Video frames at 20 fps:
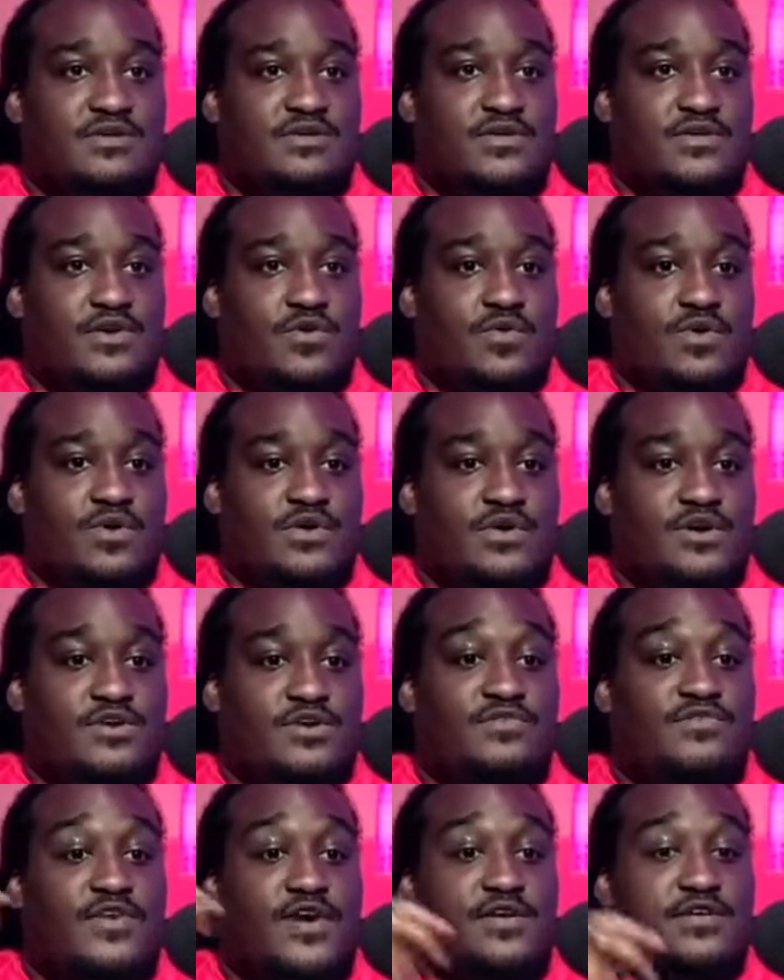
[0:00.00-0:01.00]
you know, on a
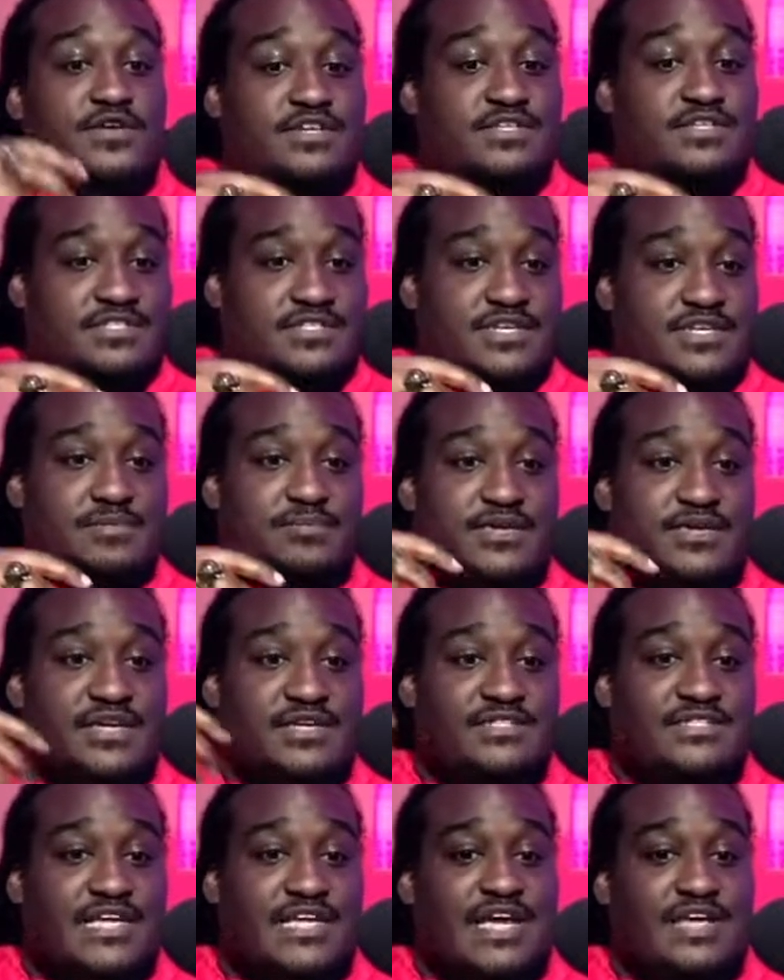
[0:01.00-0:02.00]
nefarious tip
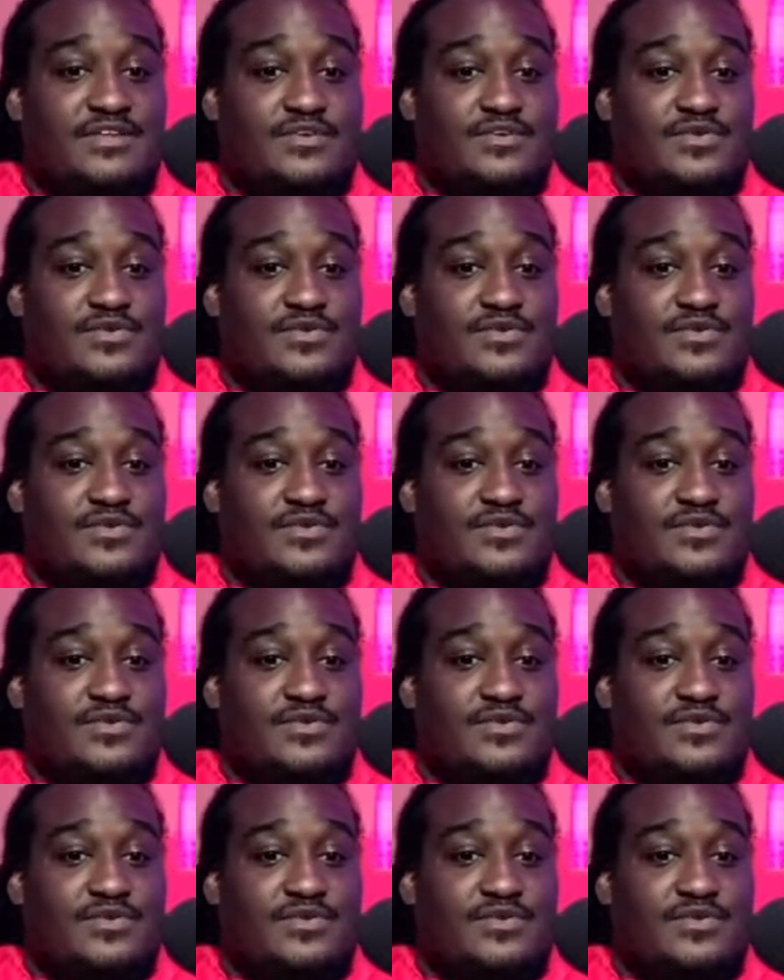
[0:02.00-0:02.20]
is that,